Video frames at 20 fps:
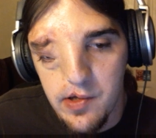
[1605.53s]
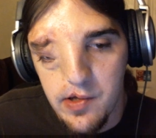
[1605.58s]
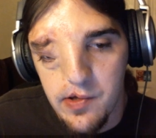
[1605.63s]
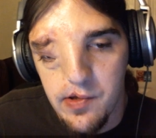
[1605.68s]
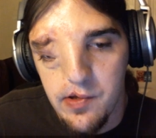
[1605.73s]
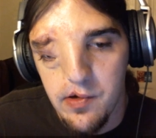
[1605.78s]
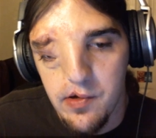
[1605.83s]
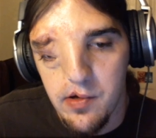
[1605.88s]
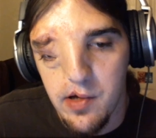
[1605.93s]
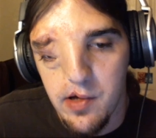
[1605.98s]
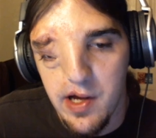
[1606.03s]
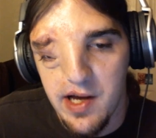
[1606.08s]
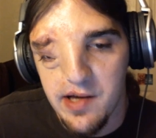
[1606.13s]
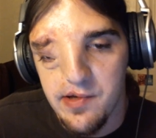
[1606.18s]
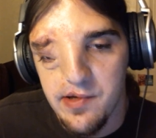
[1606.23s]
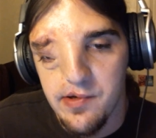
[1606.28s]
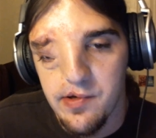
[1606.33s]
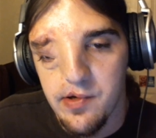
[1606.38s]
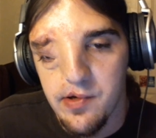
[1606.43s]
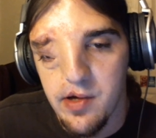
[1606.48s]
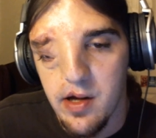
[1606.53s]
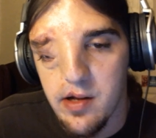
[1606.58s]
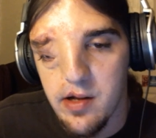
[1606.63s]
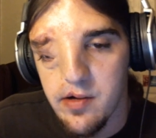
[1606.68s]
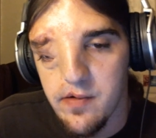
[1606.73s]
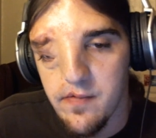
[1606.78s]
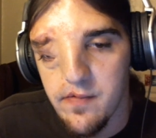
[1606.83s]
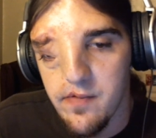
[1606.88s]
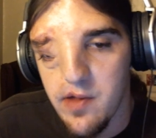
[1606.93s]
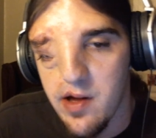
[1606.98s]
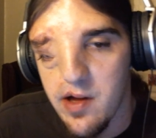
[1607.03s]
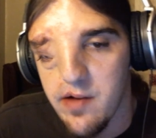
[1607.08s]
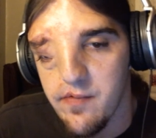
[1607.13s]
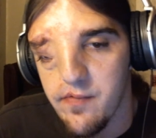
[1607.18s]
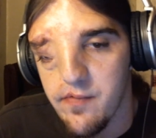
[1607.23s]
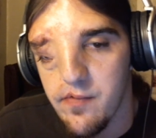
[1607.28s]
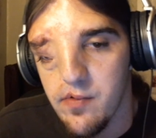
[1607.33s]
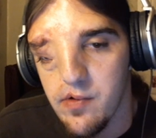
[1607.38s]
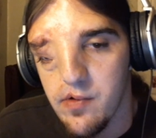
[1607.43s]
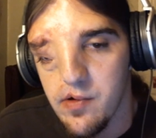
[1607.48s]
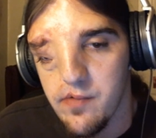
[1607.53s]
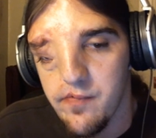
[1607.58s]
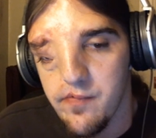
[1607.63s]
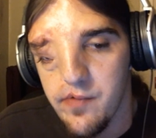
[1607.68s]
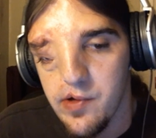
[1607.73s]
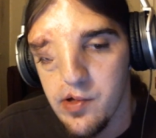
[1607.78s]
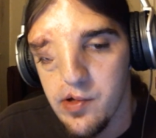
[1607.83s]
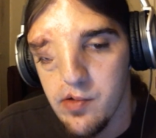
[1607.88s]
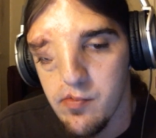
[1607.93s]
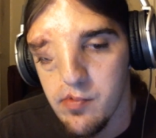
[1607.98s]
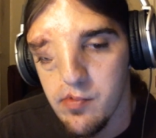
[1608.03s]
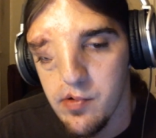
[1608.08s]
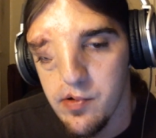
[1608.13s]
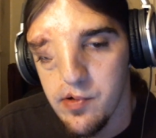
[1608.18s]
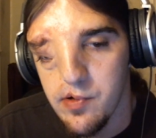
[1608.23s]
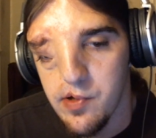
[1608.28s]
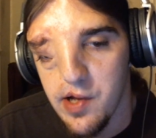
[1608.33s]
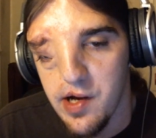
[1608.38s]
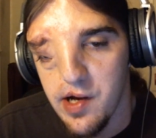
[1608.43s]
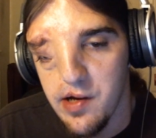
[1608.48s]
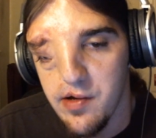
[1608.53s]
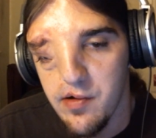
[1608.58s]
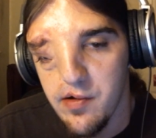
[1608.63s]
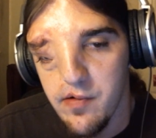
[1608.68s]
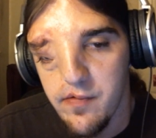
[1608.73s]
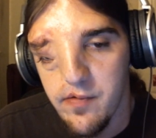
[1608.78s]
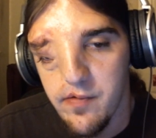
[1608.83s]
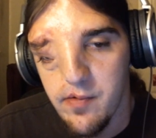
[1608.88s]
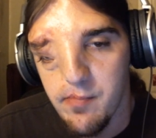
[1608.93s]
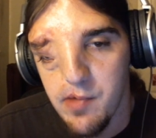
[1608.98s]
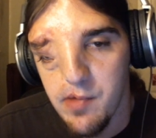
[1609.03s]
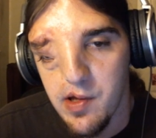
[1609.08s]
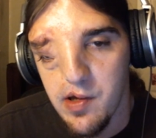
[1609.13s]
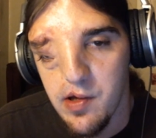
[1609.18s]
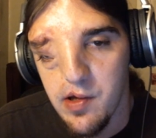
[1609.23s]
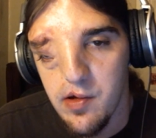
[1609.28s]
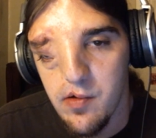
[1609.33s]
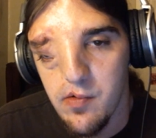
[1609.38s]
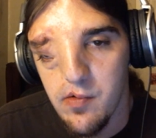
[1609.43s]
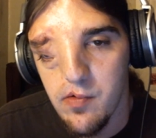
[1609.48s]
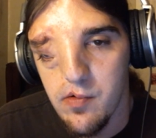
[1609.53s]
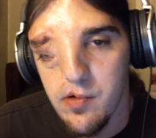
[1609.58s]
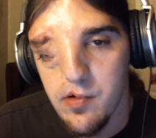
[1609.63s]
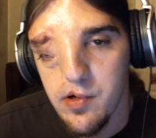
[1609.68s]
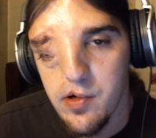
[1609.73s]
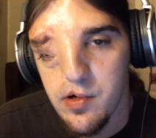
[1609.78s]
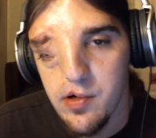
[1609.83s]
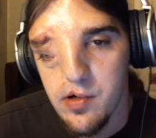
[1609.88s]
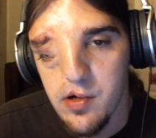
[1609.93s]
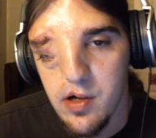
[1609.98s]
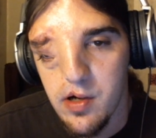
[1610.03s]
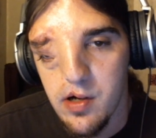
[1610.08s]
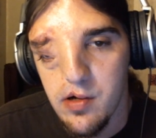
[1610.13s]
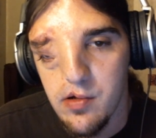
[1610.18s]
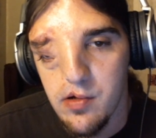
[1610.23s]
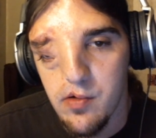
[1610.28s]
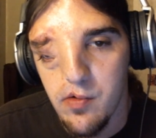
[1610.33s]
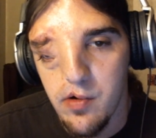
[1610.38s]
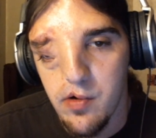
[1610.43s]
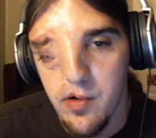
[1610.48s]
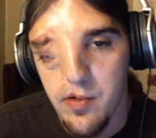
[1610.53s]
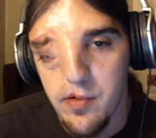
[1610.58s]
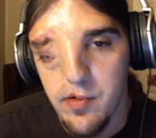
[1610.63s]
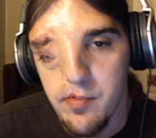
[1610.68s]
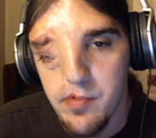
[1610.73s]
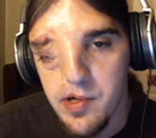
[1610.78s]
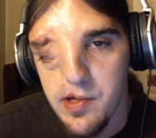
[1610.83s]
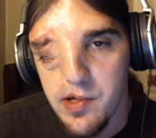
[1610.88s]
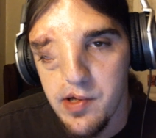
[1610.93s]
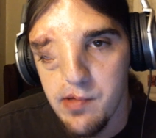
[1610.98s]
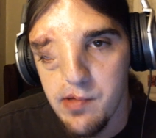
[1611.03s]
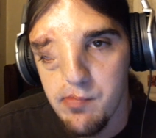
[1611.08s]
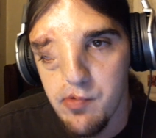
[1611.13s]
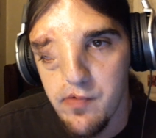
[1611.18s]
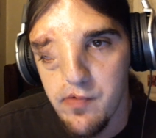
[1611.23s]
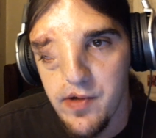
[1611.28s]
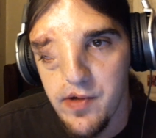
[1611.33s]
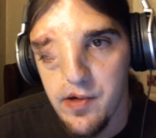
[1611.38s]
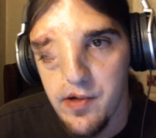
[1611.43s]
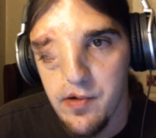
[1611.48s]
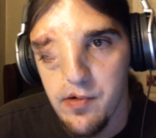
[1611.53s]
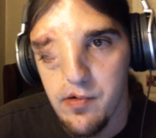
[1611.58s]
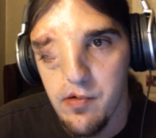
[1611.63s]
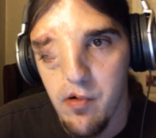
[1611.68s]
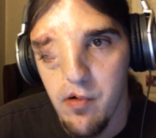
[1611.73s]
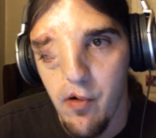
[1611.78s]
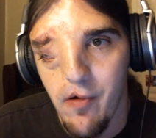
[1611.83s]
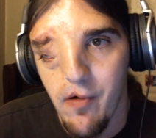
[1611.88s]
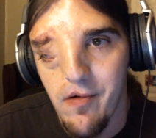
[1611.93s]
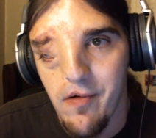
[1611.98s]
it still has kind of that visual style from the older uh, Lord of the Rings movies.